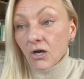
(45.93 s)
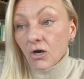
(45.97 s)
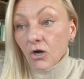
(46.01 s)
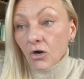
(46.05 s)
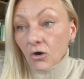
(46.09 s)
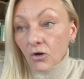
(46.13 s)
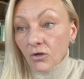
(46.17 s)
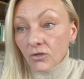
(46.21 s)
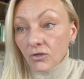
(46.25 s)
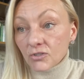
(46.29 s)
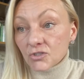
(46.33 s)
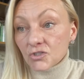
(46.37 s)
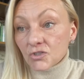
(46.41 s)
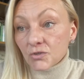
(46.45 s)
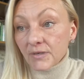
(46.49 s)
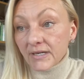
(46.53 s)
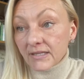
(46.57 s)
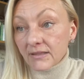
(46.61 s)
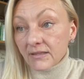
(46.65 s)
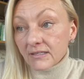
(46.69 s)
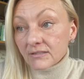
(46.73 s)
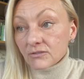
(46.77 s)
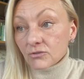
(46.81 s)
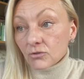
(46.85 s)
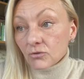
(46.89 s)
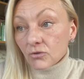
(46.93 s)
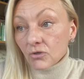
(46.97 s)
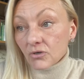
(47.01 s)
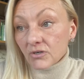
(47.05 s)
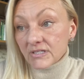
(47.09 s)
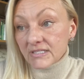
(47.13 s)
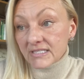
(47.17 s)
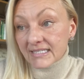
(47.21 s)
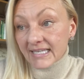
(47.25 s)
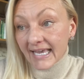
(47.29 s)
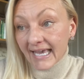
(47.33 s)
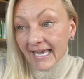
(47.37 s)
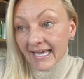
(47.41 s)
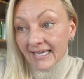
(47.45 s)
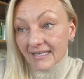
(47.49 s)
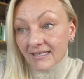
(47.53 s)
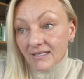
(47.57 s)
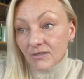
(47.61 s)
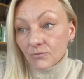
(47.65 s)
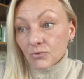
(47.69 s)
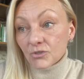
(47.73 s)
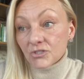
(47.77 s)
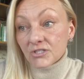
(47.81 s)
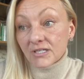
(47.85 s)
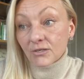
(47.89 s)
Also, I think Dolores
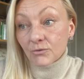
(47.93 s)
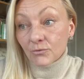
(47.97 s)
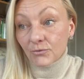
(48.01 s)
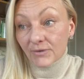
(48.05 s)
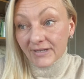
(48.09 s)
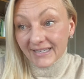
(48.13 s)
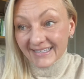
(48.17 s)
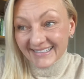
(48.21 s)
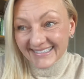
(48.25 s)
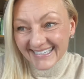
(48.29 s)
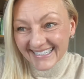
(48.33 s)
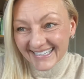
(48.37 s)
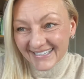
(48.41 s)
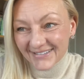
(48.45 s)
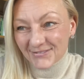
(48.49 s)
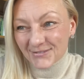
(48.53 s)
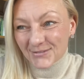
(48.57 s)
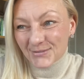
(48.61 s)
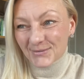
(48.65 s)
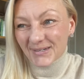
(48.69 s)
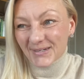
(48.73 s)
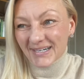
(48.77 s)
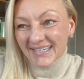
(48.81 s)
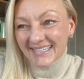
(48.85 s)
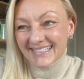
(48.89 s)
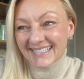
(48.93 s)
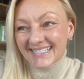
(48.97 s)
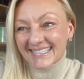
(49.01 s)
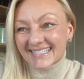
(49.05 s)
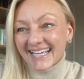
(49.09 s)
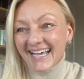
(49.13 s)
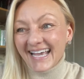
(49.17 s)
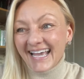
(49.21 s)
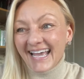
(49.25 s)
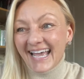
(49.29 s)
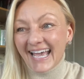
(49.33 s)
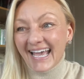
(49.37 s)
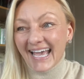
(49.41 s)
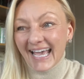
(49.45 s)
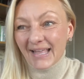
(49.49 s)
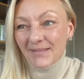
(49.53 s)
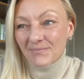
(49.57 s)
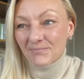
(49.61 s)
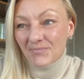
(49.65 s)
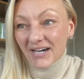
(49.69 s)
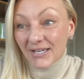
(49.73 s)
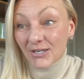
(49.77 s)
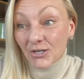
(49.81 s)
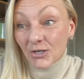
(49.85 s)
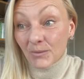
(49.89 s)
Cannon was a great gift to us, and
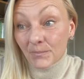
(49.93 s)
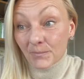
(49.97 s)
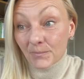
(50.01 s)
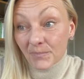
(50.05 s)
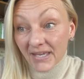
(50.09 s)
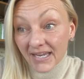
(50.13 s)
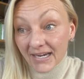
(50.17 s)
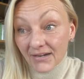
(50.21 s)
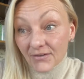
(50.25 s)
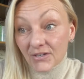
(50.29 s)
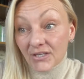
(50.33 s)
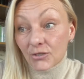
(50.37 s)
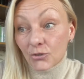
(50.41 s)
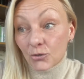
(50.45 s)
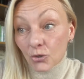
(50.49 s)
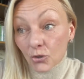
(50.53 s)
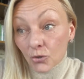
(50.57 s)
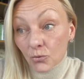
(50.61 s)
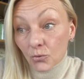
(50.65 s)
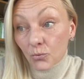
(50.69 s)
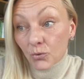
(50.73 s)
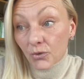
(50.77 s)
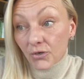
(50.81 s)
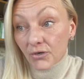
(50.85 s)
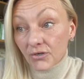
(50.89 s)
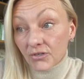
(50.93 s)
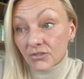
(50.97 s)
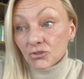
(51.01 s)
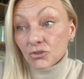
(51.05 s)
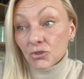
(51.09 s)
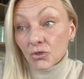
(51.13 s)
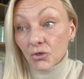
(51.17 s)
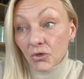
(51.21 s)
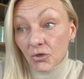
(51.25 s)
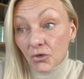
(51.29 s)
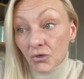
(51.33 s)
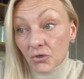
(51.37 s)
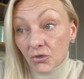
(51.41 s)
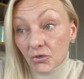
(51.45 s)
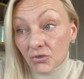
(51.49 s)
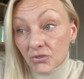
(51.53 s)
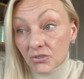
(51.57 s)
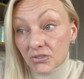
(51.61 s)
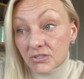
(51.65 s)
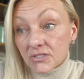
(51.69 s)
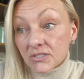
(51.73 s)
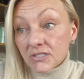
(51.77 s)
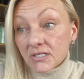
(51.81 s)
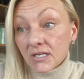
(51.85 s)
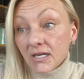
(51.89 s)
by comparing your work to
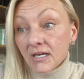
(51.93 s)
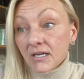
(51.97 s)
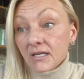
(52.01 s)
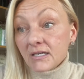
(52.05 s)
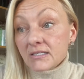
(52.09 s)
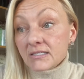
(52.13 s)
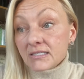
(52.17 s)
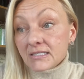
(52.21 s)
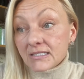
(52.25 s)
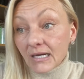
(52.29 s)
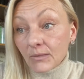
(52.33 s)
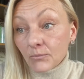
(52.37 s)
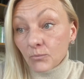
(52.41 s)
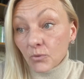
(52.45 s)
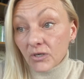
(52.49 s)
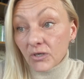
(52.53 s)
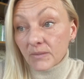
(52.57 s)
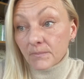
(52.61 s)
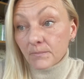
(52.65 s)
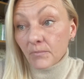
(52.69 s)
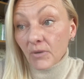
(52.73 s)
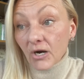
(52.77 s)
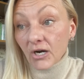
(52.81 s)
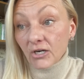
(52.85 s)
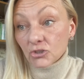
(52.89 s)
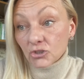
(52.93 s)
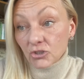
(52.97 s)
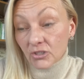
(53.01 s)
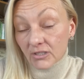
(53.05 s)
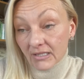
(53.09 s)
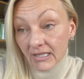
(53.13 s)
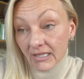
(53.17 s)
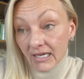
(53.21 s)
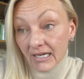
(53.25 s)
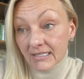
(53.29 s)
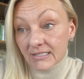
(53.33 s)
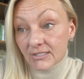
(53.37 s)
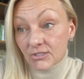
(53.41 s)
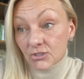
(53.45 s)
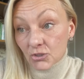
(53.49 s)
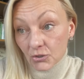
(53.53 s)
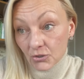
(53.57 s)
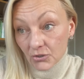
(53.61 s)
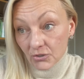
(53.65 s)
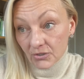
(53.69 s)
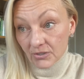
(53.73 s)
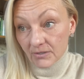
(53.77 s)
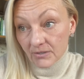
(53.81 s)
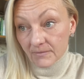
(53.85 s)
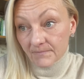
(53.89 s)
hers, somewhat marginalized
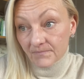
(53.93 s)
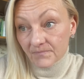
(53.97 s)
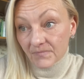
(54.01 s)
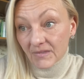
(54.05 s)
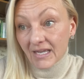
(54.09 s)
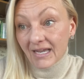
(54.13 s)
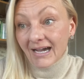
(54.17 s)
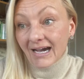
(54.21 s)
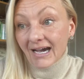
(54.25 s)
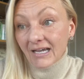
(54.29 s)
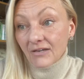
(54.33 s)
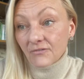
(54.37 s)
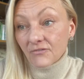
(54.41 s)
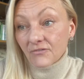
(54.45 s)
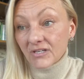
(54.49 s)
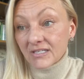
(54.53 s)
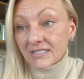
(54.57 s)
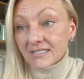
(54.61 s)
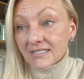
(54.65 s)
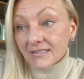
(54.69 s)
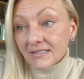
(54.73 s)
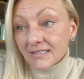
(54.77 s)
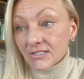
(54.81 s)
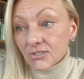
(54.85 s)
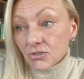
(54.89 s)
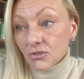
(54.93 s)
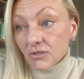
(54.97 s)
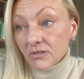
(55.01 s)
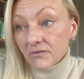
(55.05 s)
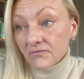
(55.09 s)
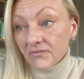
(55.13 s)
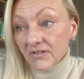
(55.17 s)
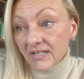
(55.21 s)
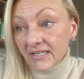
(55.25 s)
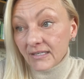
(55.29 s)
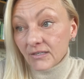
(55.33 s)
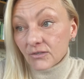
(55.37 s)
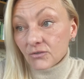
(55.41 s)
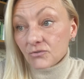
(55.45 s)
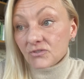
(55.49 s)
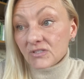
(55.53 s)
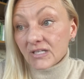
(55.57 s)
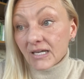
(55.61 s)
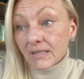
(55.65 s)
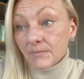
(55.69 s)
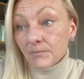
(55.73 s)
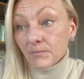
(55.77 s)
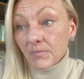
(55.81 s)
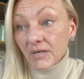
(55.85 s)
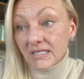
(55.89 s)
her. I recently saw a video
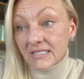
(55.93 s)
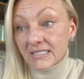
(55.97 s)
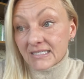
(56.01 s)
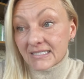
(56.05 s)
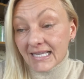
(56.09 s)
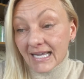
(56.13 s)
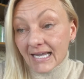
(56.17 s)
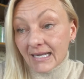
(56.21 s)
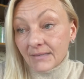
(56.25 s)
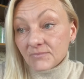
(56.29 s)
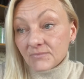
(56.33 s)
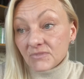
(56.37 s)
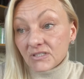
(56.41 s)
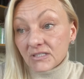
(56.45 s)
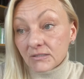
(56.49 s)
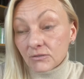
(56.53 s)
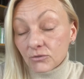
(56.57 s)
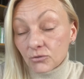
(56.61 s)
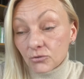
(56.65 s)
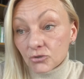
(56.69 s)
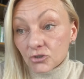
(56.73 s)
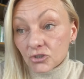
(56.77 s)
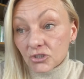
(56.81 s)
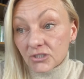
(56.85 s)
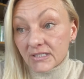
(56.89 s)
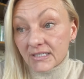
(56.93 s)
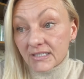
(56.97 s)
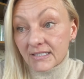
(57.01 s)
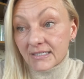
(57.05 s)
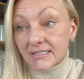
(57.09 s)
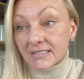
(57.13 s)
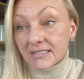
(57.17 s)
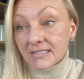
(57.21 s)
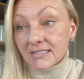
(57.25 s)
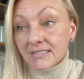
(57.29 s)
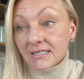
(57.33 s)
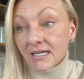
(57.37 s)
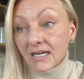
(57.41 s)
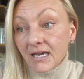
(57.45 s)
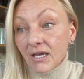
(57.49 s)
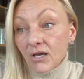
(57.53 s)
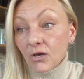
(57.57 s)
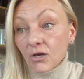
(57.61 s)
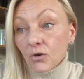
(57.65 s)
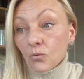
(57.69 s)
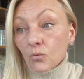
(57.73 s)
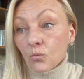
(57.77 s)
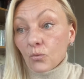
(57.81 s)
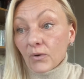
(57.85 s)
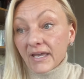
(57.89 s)
done by Sam the Illusionist
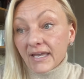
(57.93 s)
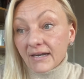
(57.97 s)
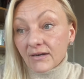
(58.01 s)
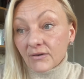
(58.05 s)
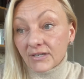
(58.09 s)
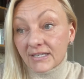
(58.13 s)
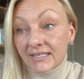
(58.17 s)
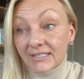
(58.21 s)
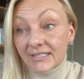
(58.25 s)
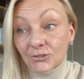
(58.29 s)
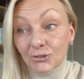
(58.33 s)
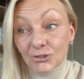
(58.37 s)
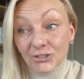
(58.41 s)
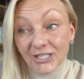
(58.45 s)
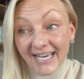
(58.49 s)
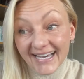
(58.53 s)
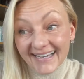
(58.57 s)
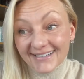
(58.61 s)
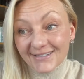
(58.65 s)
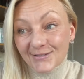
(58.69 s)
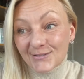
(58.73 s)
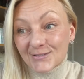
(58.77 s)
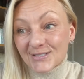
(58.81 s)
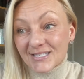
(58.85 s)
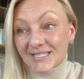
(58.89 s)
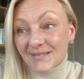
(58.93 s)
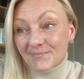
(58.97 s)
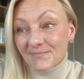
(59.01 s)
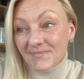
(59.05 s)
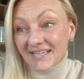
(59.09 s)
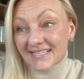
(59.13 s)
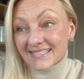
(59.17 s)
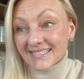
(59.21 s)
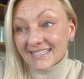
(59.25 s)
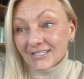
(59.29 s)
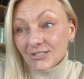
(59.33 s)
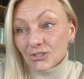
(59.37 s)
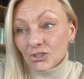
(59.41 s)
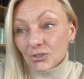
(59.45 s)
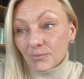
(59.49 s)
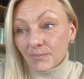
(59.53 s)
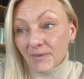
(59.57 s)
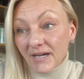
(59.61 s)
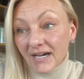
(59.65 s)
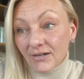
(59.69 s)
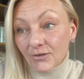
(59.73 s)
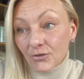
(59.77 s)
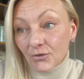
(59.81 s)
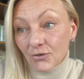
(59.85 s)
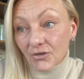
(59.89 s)
where he channels a message
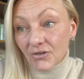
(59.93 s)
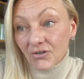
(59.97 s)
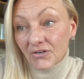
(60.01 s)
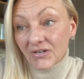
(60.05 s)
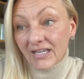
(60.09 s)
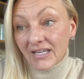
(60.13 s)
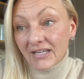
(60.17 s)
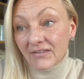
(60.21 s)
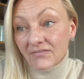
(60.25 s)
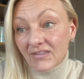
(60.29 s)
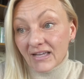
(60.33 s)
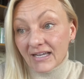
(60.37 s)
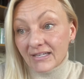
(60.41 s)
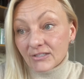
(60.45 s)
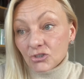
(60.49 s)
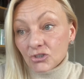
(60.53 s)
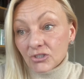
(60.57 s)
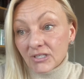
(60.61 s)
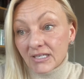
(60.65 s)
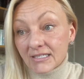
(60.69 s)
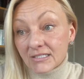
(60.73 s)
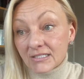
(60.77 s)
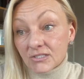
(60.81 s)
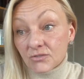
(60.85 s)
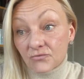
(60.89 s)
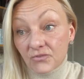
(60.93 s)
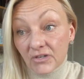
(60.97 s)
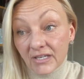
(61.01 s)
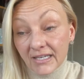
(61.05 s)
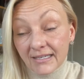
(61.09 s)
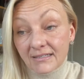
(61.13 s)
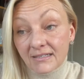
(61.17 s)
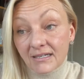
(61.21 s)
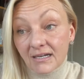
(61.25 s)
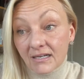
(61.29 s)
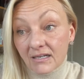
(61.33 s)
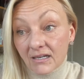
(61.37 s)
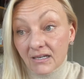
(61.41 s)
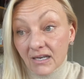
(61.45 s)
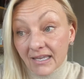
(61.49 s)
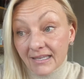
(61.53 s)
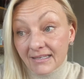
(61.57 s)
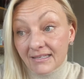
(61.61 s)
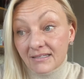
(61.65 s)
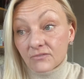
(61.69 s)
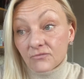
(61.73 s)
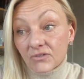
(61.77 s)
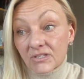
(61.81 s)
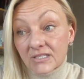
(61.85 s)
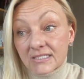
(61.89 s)
about her in that she has
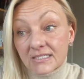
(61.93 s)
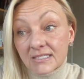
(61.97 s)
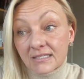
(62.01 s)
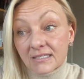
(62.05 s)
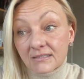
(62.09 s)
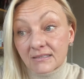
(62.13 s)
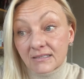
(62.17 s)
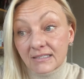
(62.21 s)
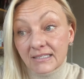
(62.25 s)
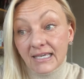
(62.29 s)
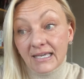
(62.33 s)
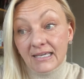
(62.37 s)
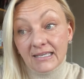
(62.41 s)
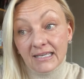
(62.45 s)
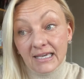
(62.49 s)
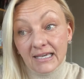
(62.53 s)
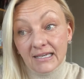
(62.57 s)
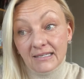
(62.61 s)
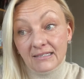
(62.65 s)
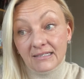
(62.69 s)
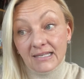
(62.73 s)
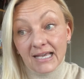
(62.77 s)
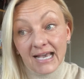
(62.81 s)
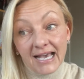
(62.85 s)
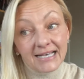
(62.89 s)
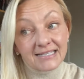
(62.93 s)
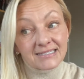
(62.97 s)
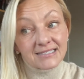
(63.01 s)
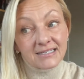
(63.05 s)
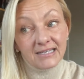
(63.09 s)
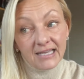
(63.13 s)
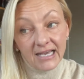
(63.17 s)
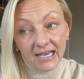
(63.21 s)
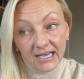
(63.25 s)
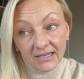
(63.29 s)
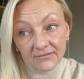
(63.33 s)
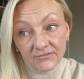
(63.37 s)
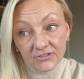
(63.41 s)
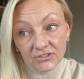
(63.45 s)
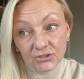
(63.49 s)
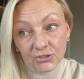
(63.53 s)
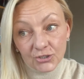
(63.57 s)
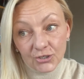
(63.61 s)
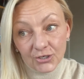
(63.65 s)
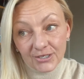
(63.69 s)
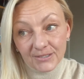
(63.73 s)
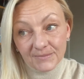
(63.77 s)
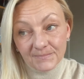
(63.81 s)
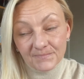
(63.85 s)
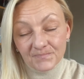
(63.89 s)
reincarnated recently again as an
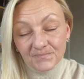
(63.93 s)
avatar.